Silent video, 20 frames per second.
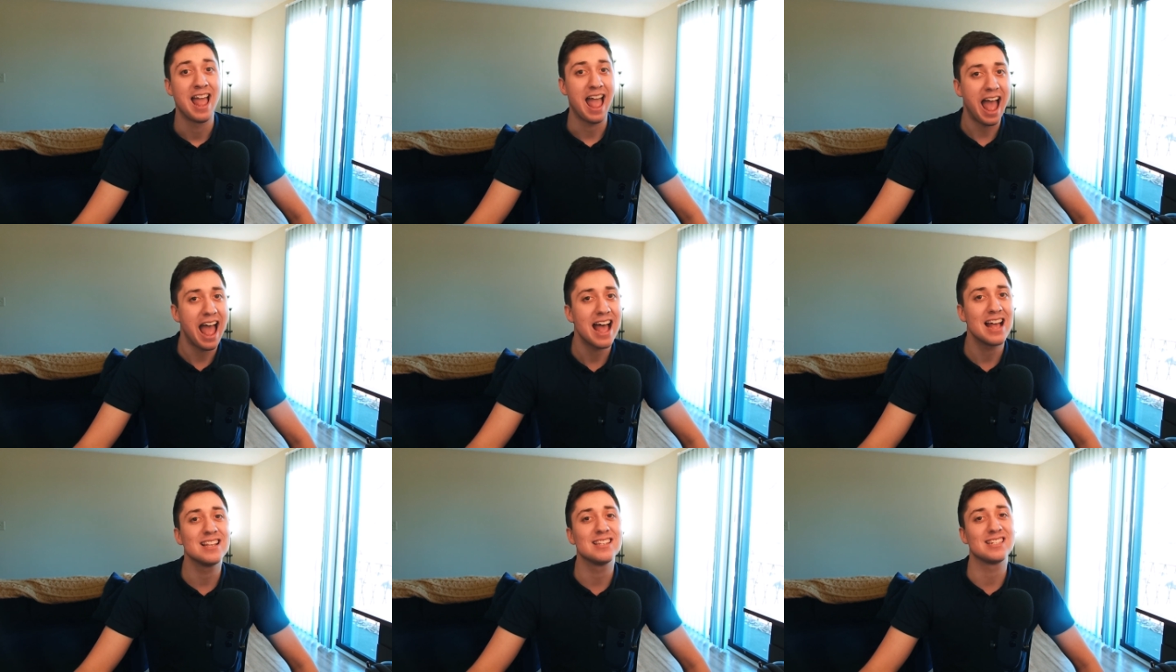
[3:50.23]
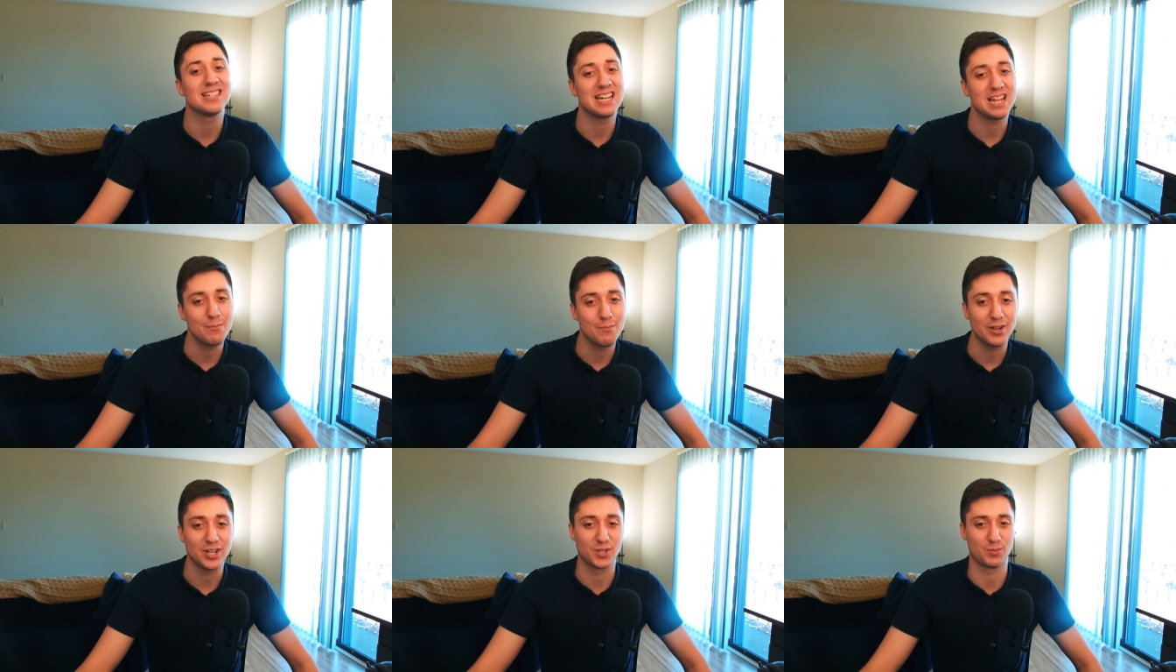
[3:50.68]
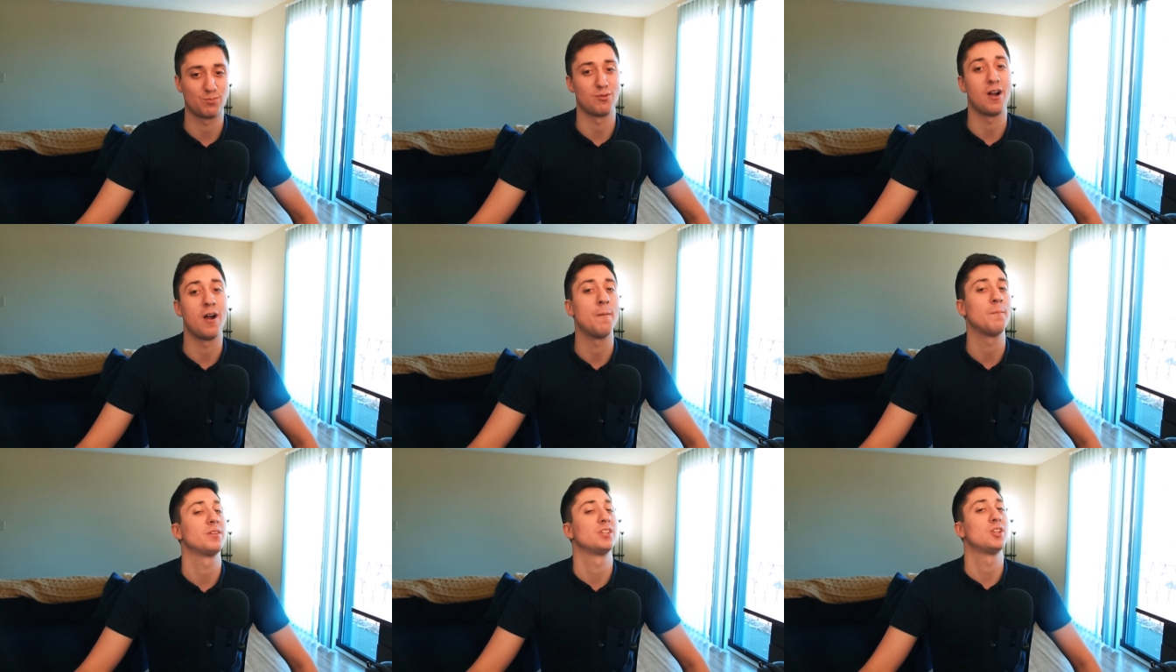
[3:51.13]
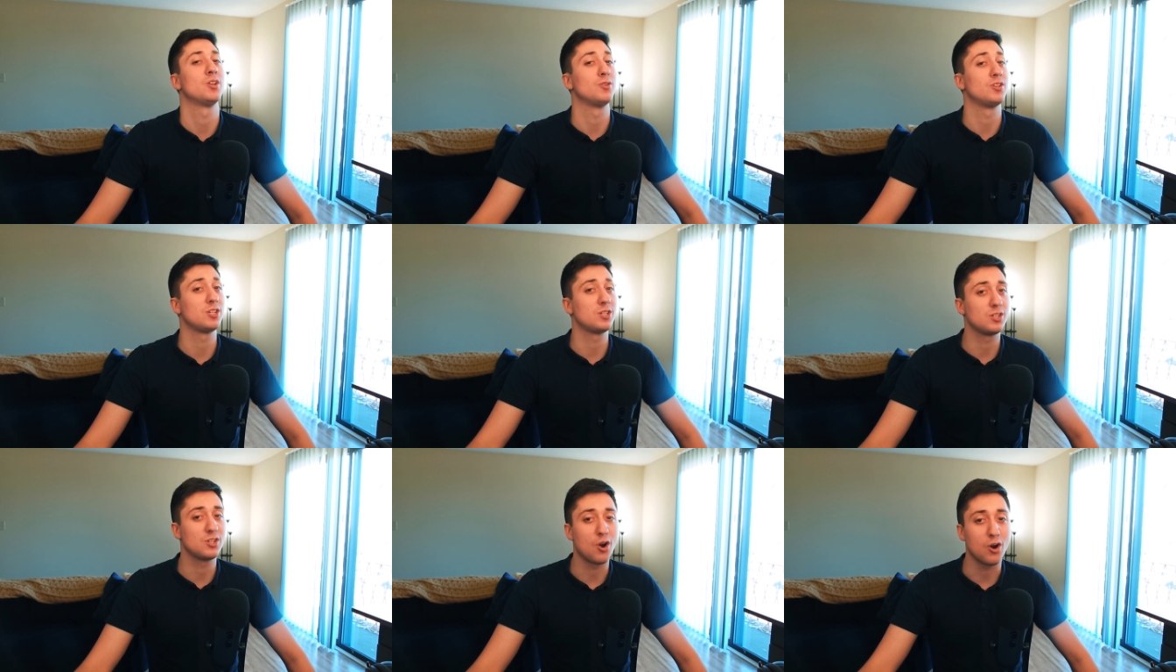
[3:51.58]
as an image prompt. So
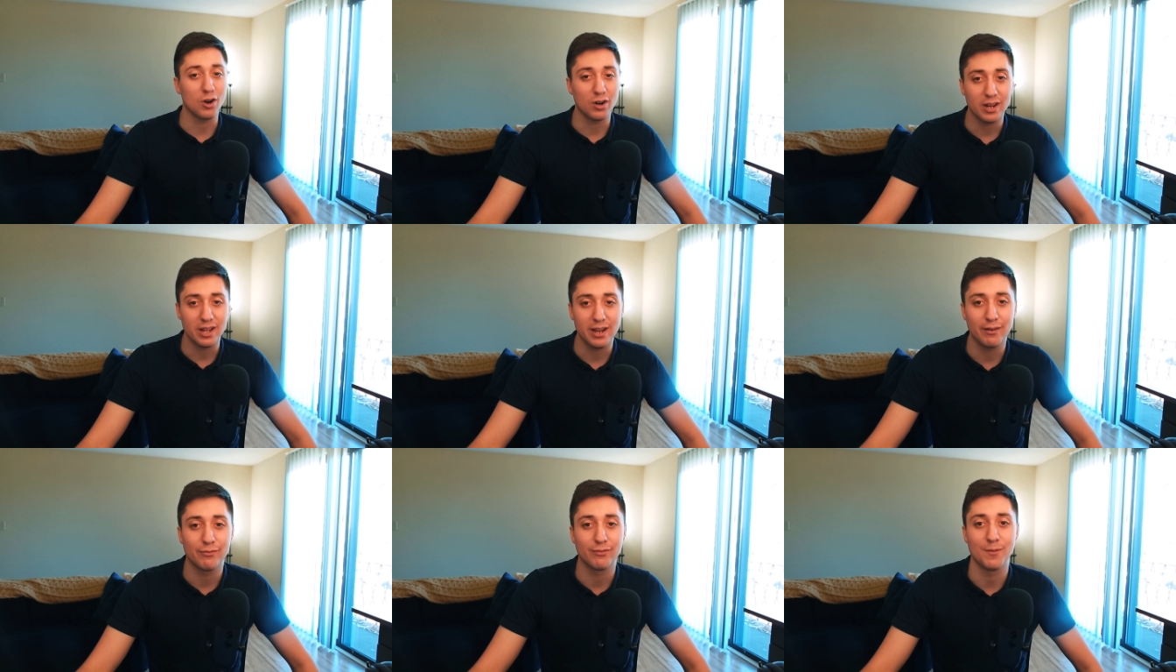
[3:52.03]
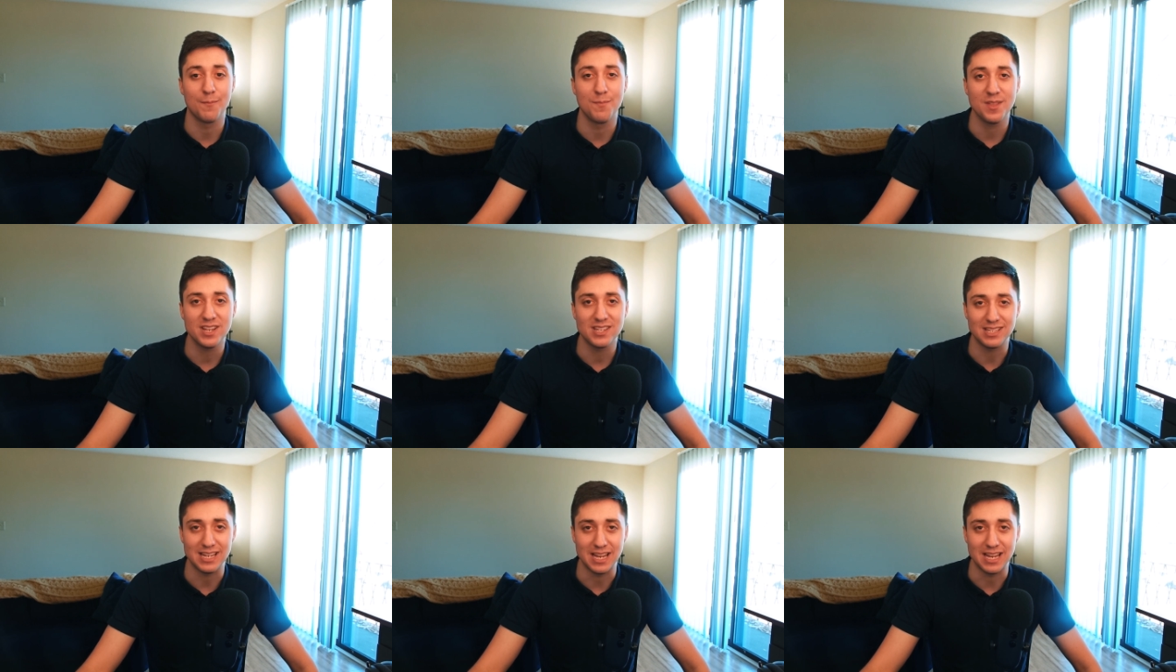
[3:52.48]
starting from this